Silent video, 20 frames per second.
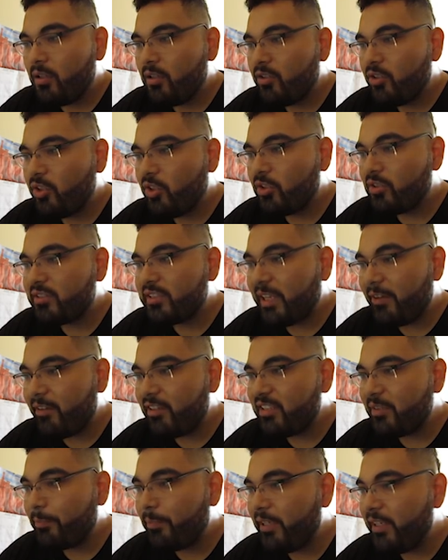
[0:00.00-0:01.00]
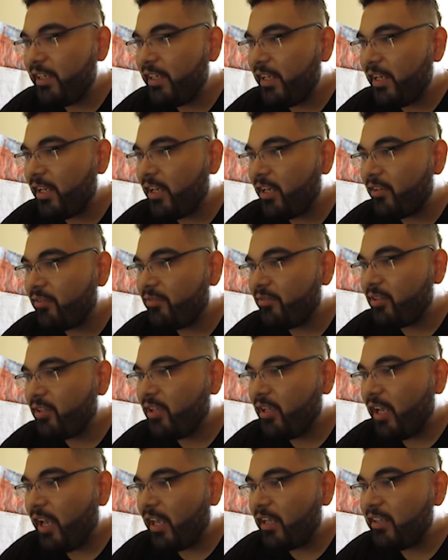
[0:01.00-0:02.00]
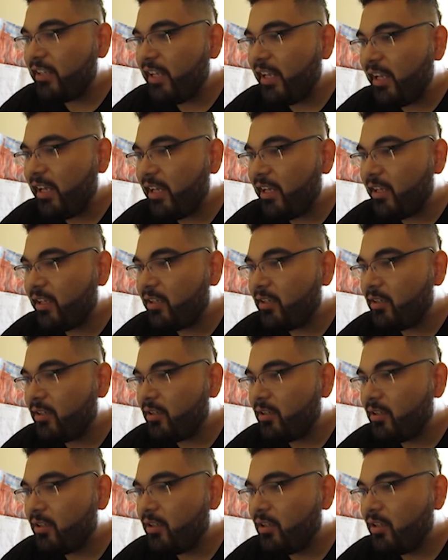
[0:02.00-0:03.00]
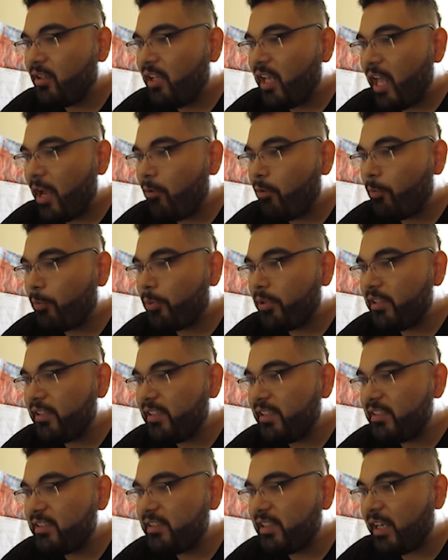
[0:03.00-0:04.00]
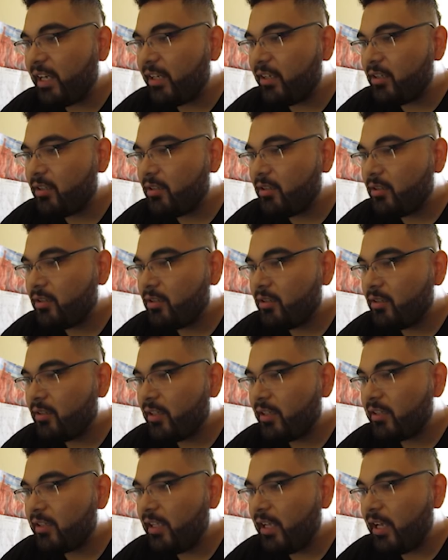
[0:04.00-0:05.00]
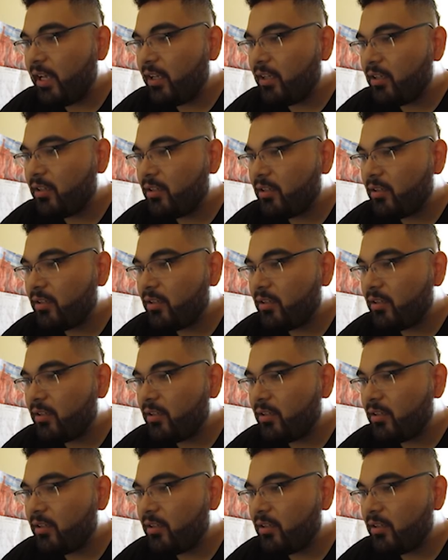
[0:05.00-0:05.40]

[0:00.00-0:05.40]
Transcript: you know, save as a PDF, and then I will print this side, like that.